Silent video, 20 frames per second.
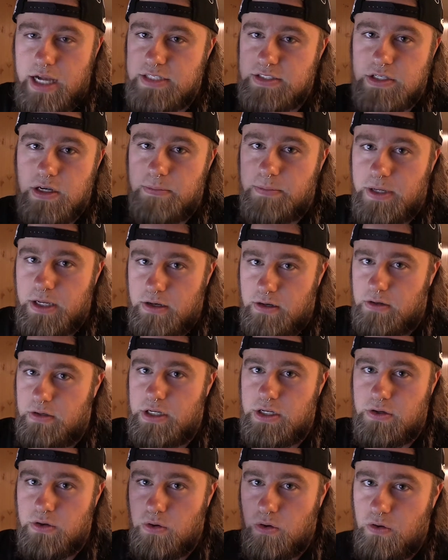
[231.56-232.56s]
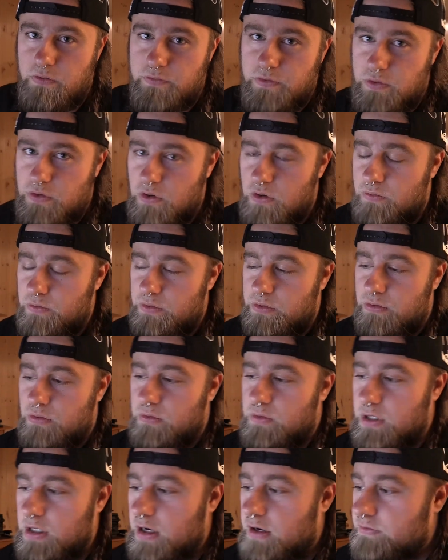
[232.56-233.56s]
up and overthrow
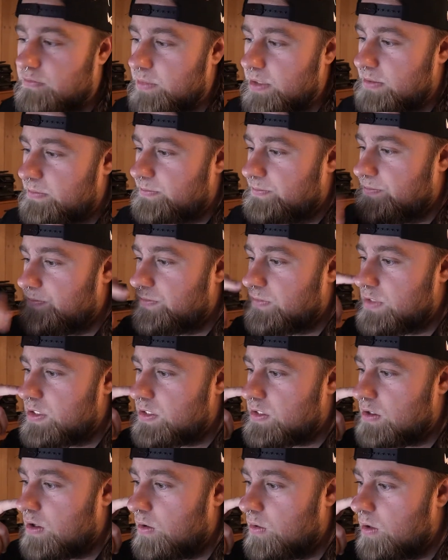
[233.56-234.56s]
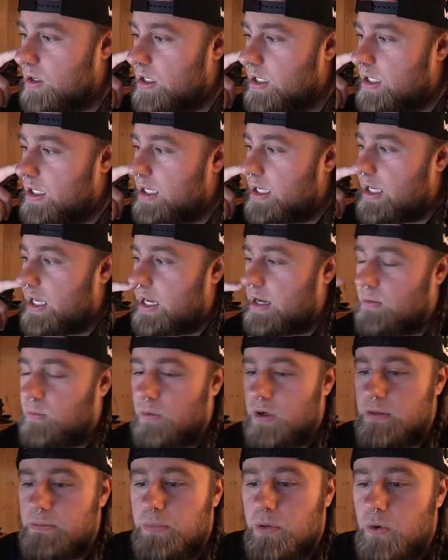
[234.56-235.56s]
the government. So at
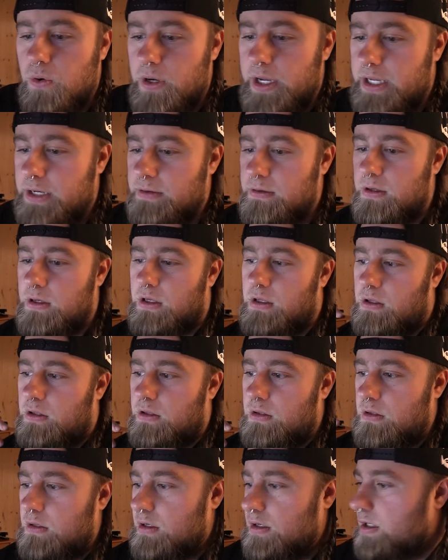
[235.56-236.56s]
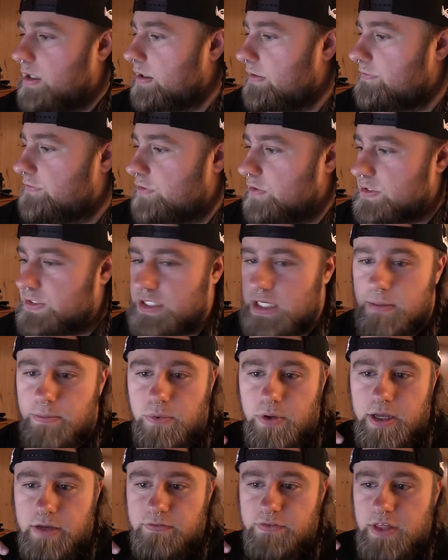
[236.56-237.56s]
one point, for
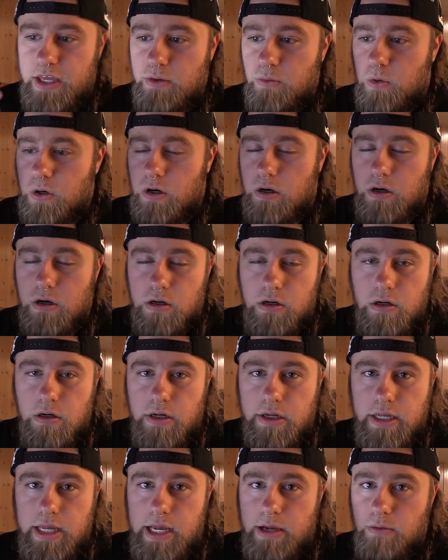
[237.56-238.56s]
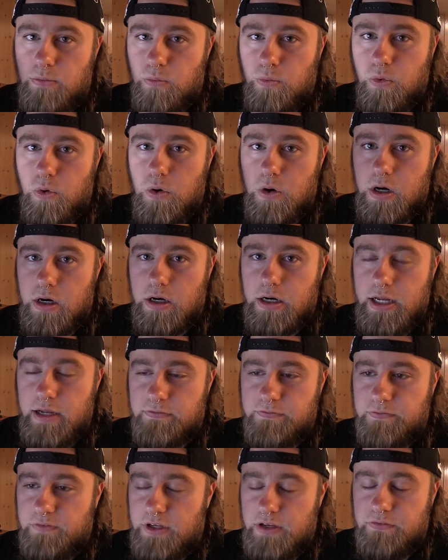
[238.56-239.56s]
example, if they were at war,
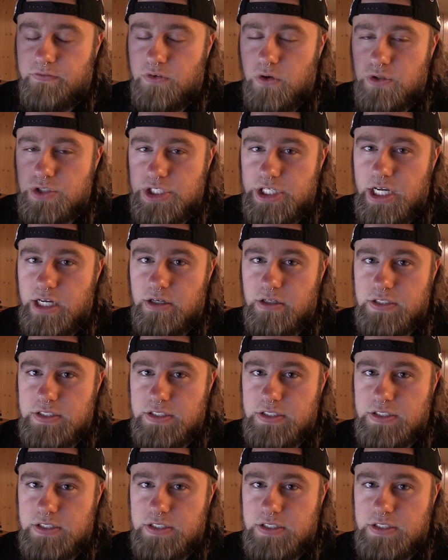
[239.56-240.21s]
if Oceania